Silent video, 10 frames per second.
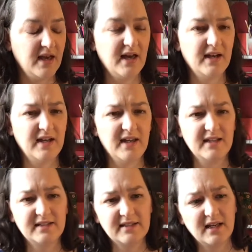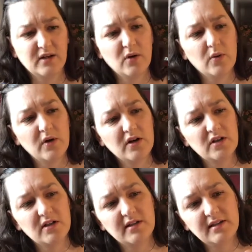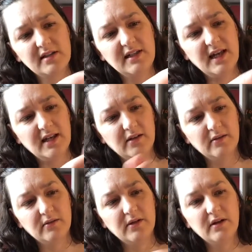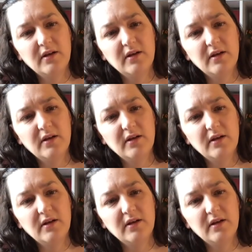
and it's a gorgeous yellow,